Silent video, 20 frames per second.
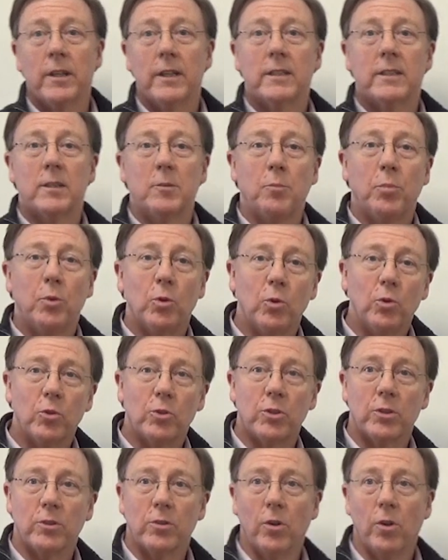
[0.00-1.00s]
it's
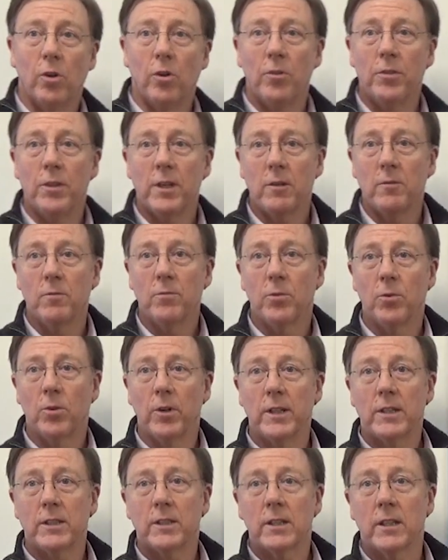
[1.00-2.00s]
important on the
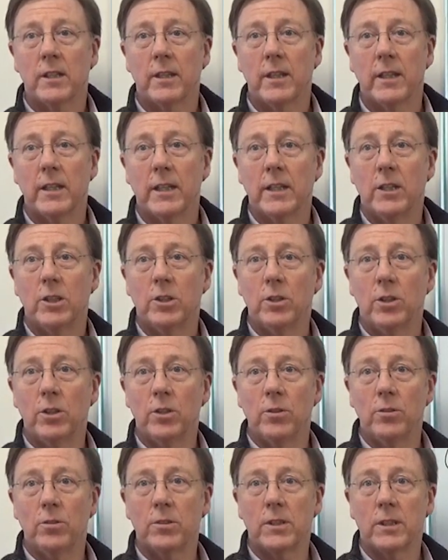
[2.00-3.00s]
invoice that he
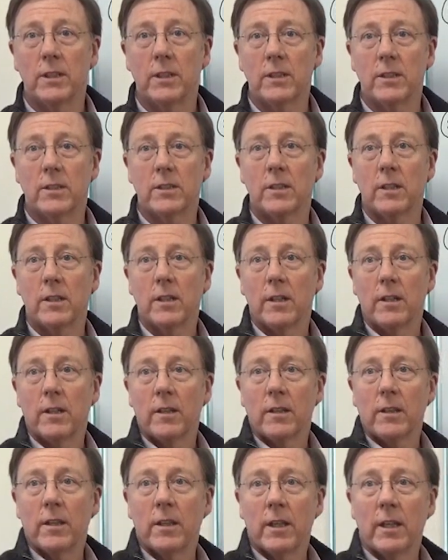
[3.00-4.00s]
uses
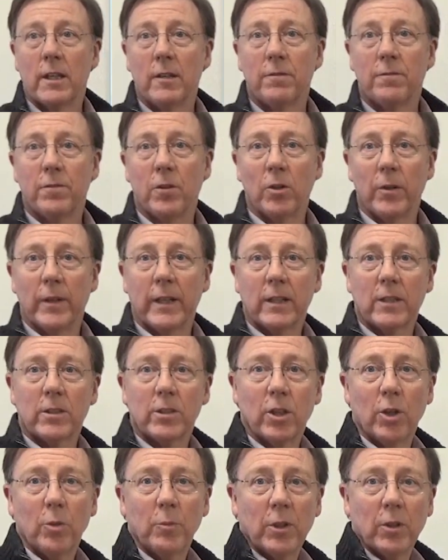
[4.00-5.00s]
the following
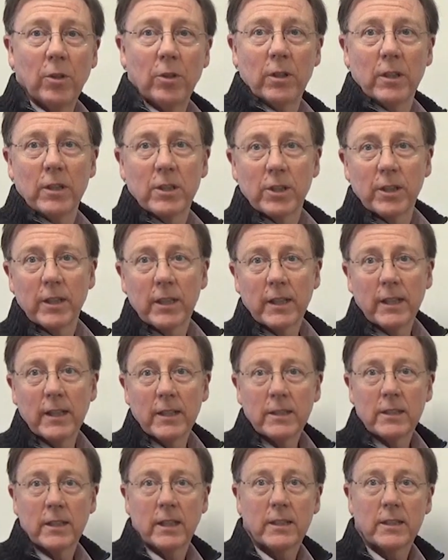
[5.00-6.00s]
terminology. It
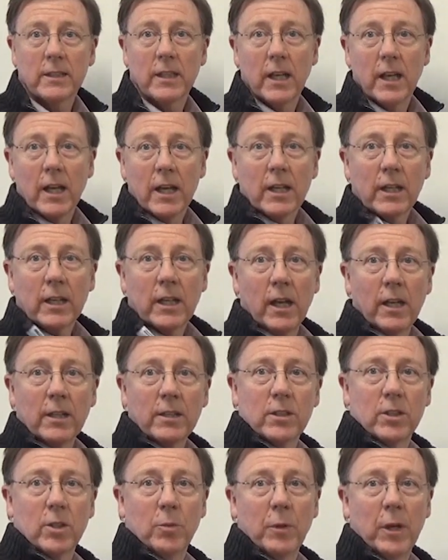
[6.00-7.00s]
says
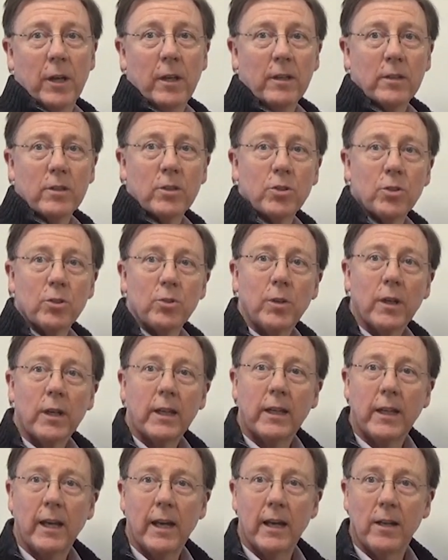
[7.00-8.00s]
customer to
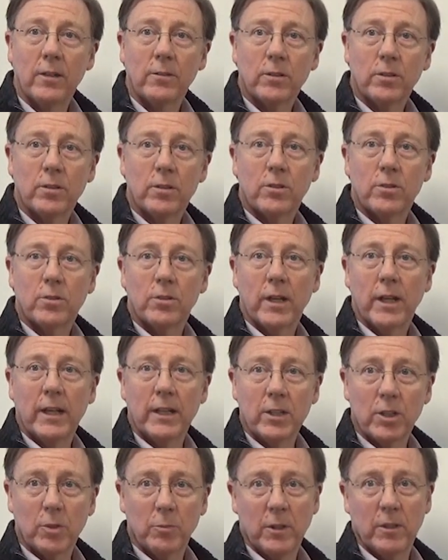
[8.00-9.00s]
account to
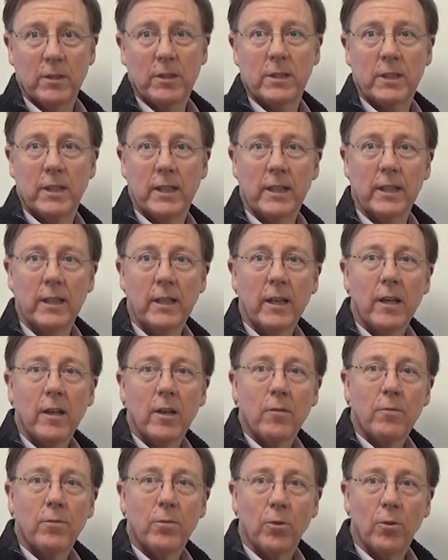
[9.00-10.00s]
HMRC
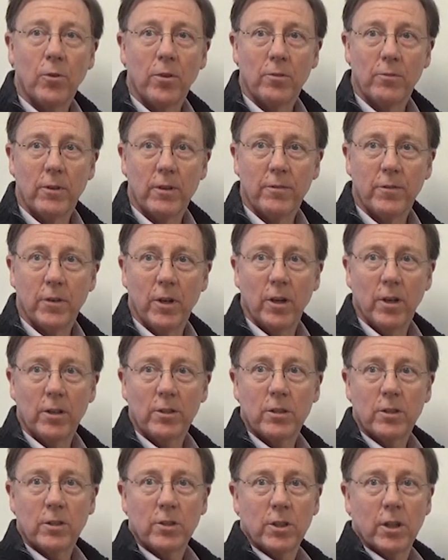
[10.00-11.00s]
for the
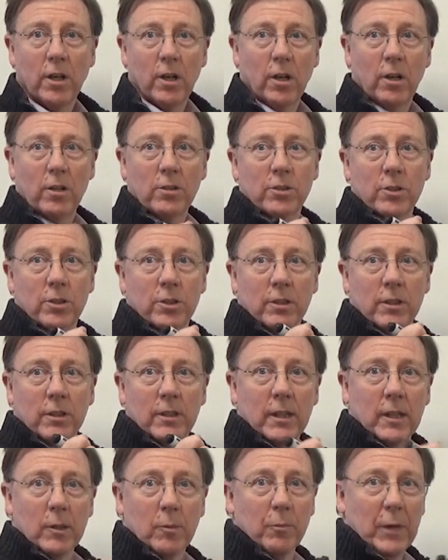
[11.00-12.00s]
reverse charge
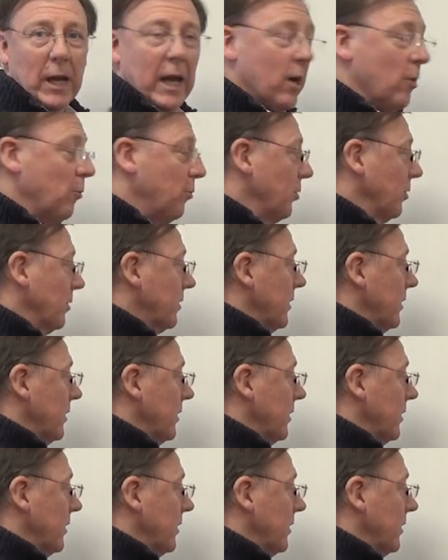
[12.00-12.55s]
in output